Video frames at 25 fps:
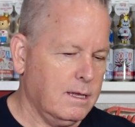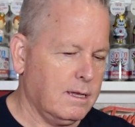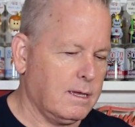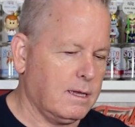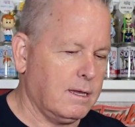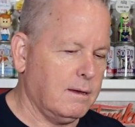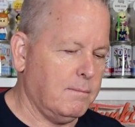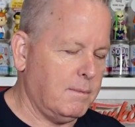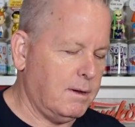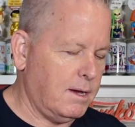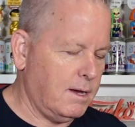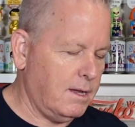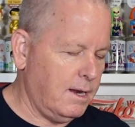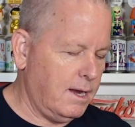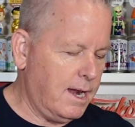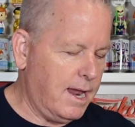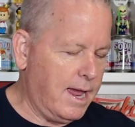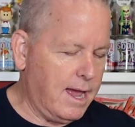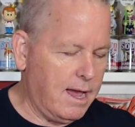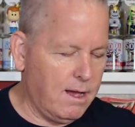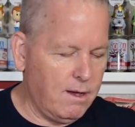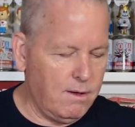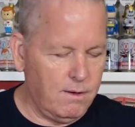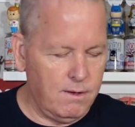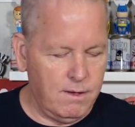Come on
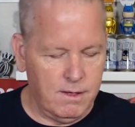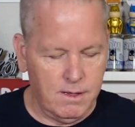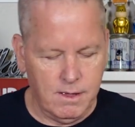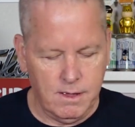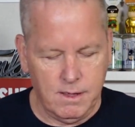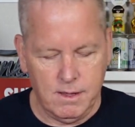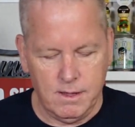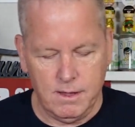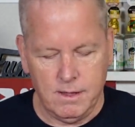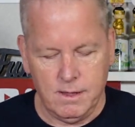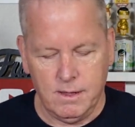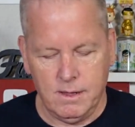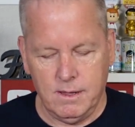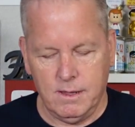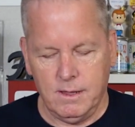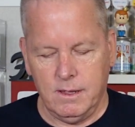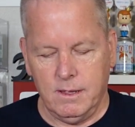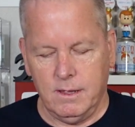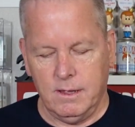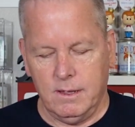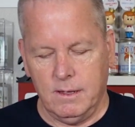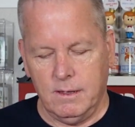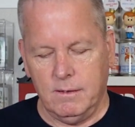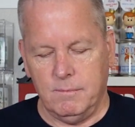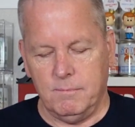now,
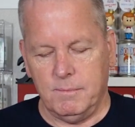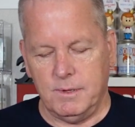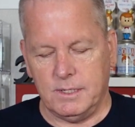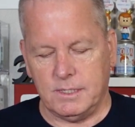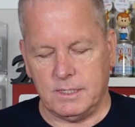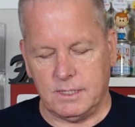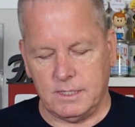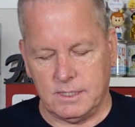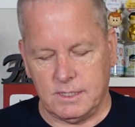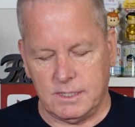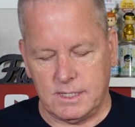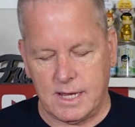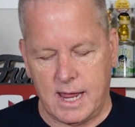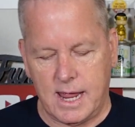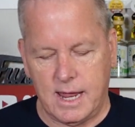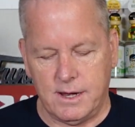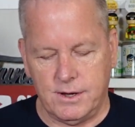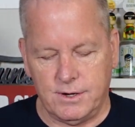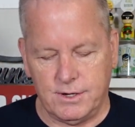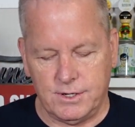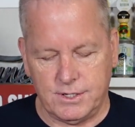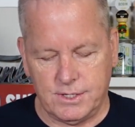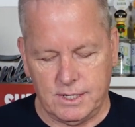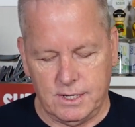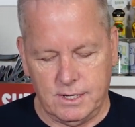Mrs.
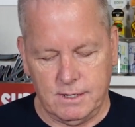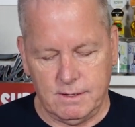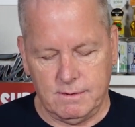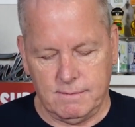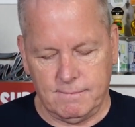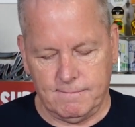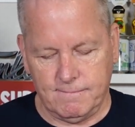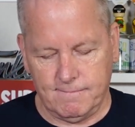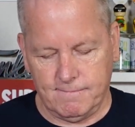Sanderson.